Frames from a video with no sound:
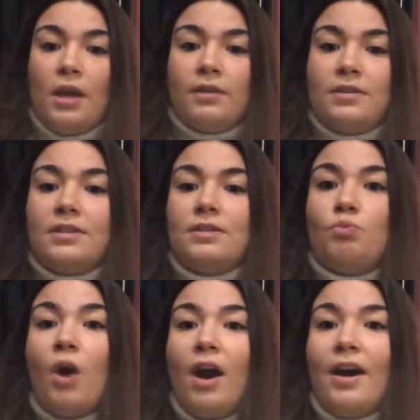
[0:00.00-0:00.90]
This is
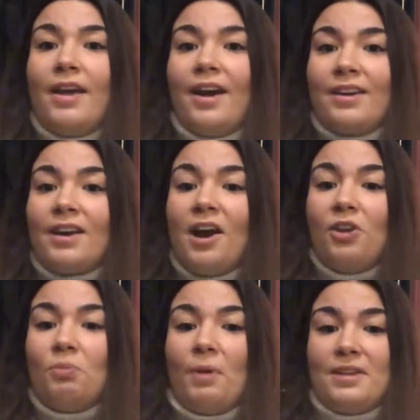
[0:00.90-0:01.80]
why I
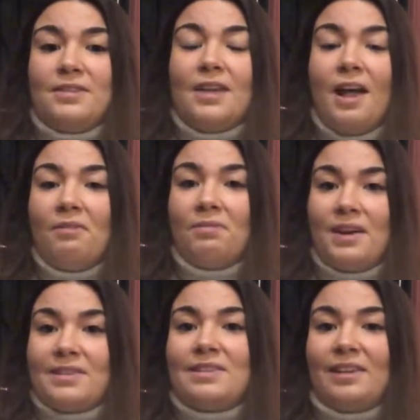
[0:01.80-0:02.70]
count myself
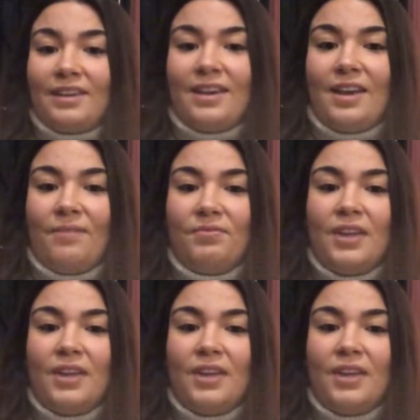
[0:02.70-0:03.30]
as lucky.